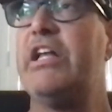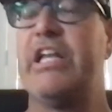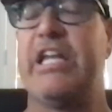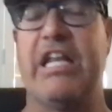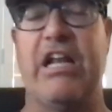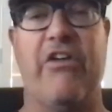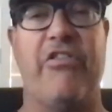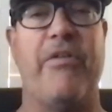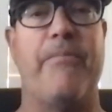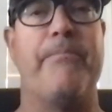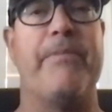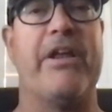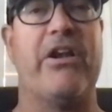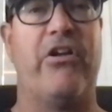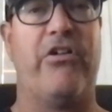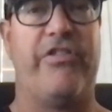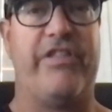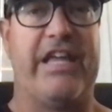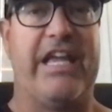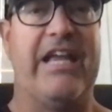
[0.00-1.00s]

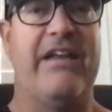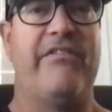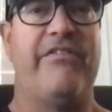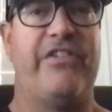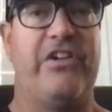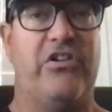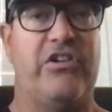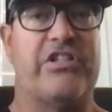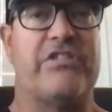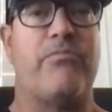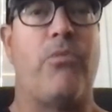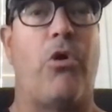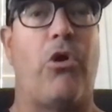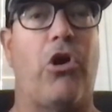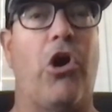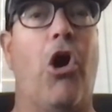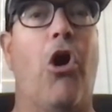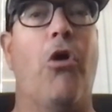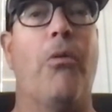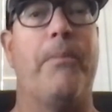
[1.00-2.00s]
the infield is
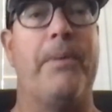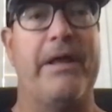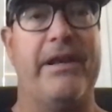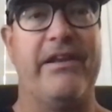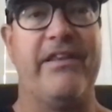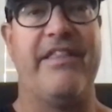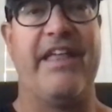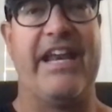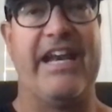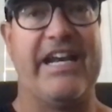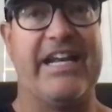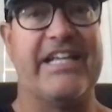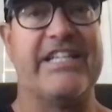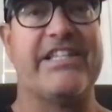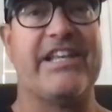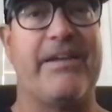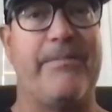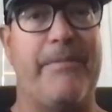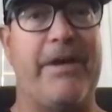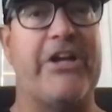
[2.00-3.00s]
more open than it
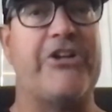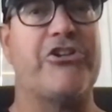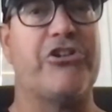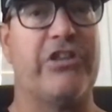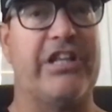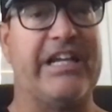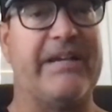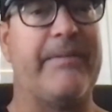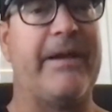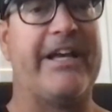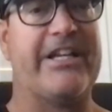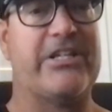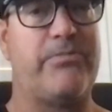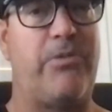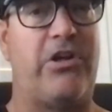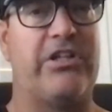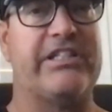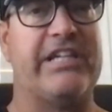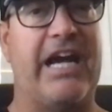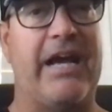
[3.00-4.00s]
is at a Major League
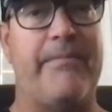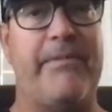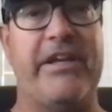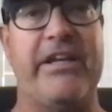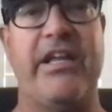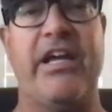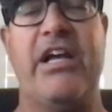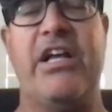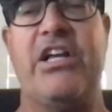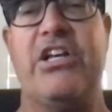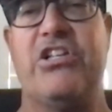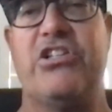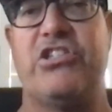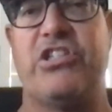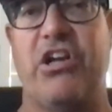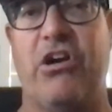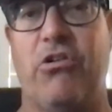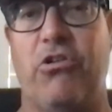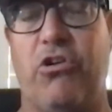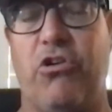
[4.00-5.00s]
Baseball diamond.
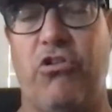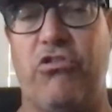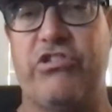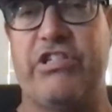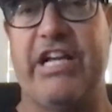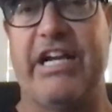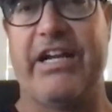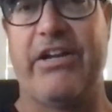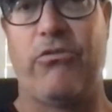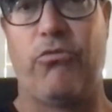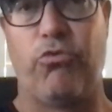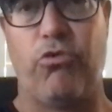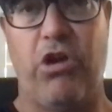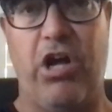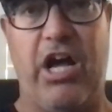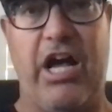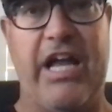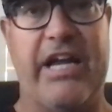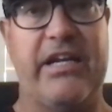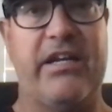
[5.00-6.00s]
So girls that can
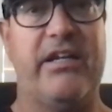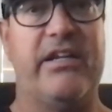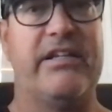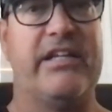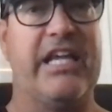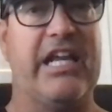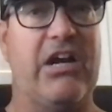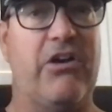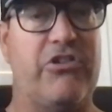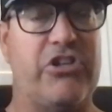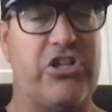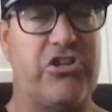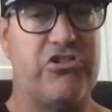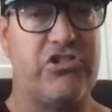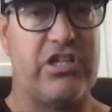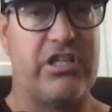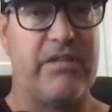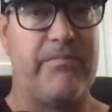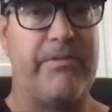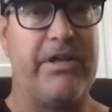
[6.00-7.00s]
run,
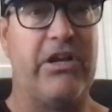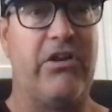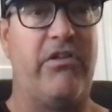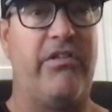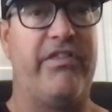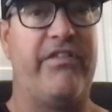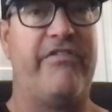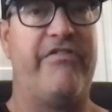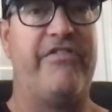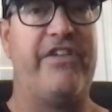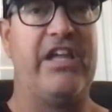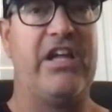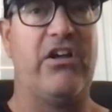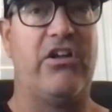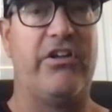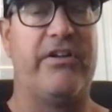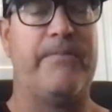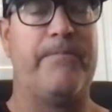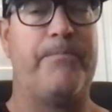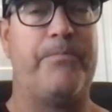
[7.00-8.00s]
using the middle of the
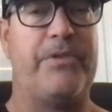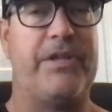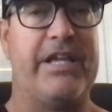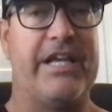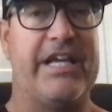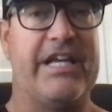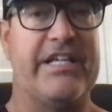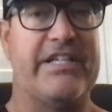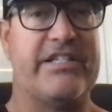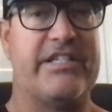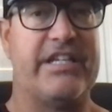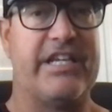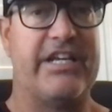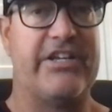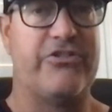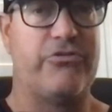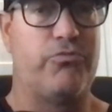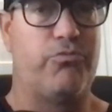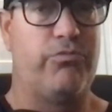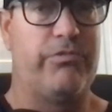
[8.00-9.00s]
field, is
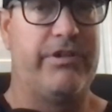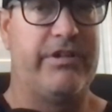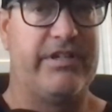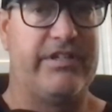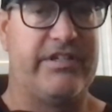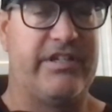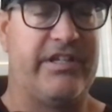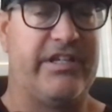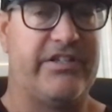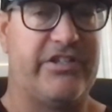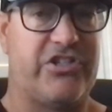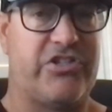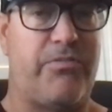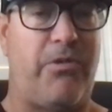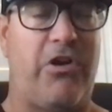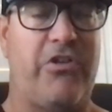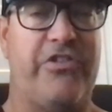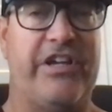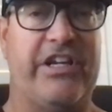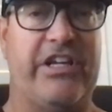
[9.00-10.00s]
a
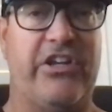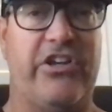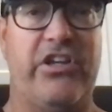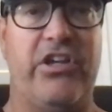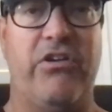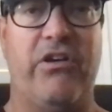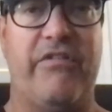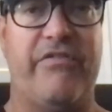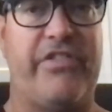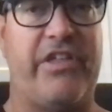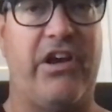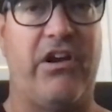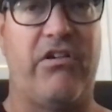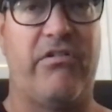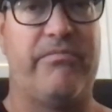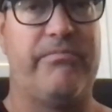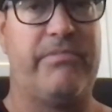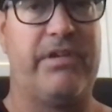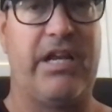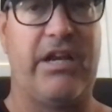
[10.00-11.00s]
smart thing to do if
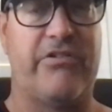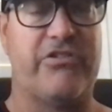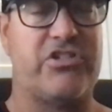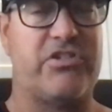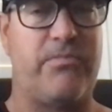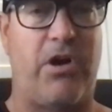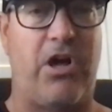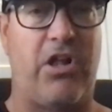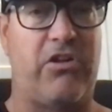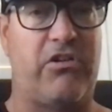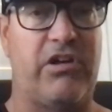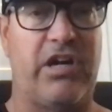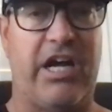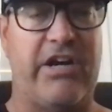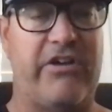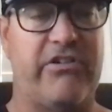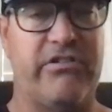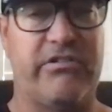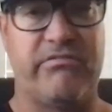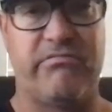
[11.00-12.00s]
they're smaller
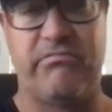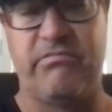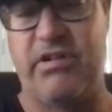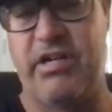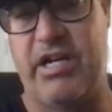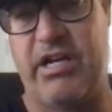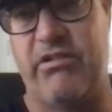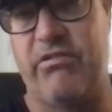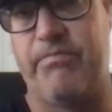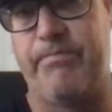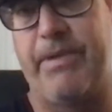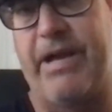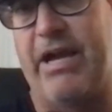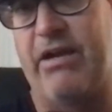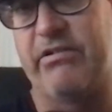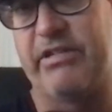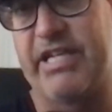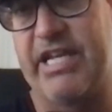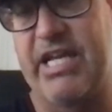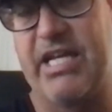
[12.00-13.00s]
100
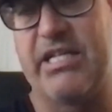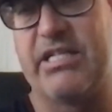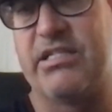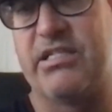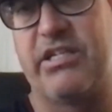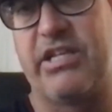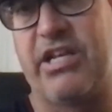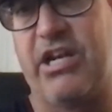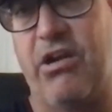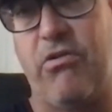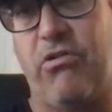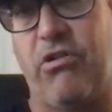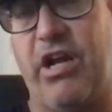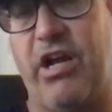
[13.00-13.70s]
pound kids or